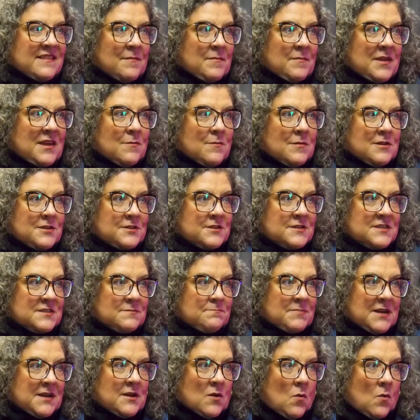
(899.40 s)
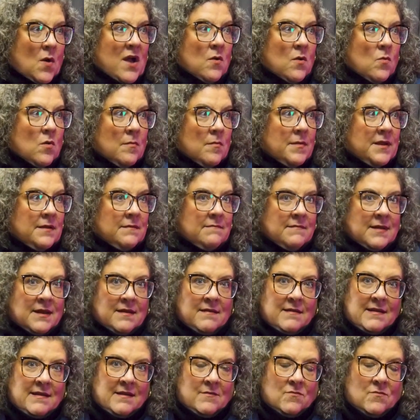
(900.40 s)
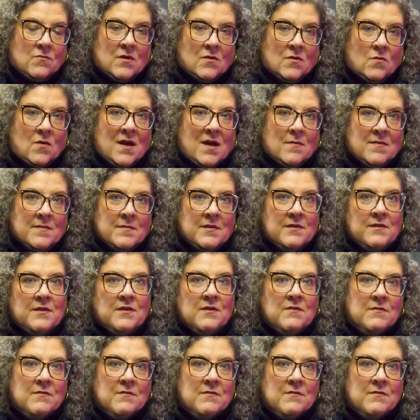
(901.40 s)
I'm in, which is yeah. being a white woman yeah. and, and what white women do